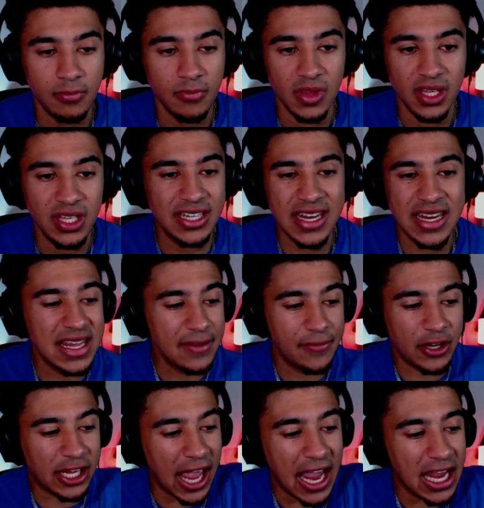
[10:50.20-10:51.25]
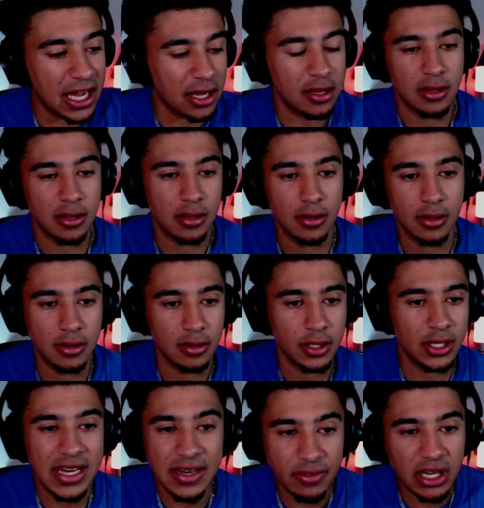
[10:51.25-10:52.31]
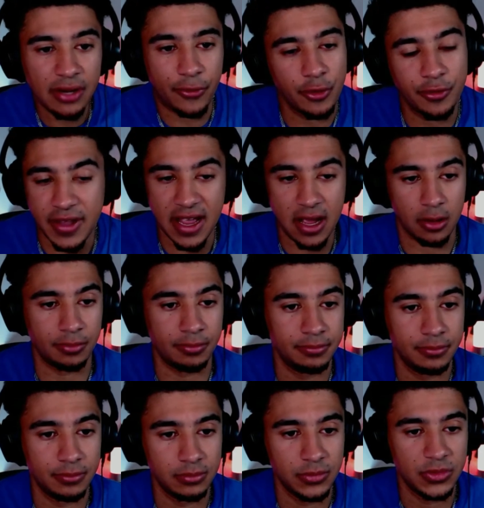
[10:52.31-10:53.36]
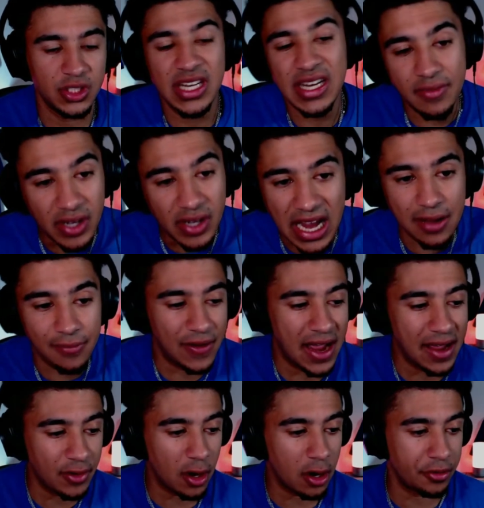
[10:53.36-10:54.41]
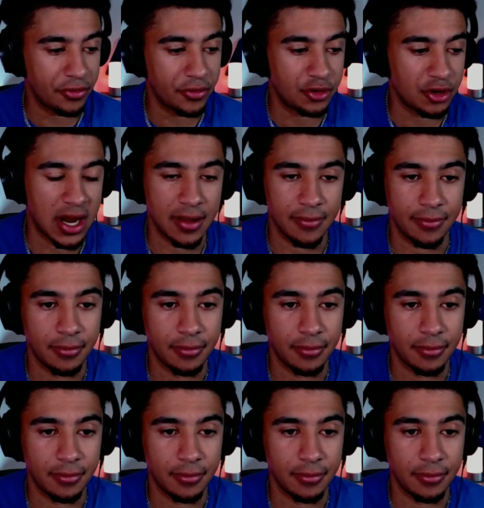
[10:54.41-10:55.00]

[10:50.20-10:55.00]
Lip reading: You didn't even get a first down. You didn't even gain 5 yards on the drive.